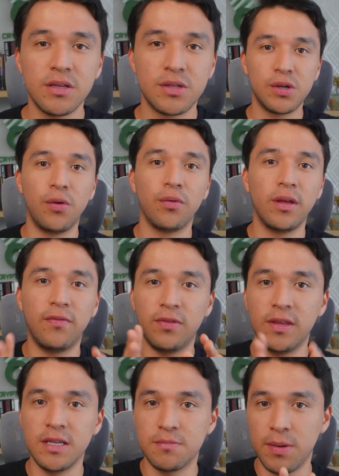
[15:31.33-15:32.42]
So if
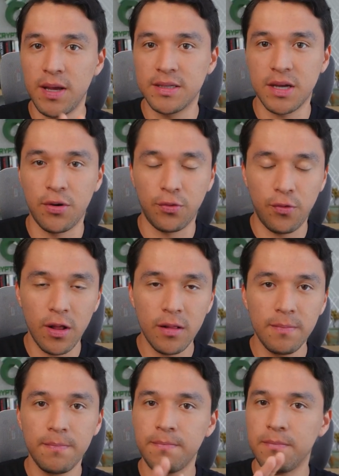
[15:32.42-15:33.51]
this plays out
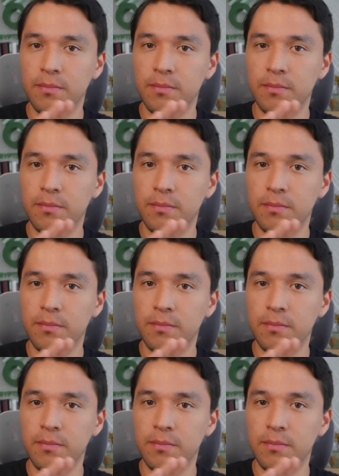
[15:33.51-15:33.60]
well,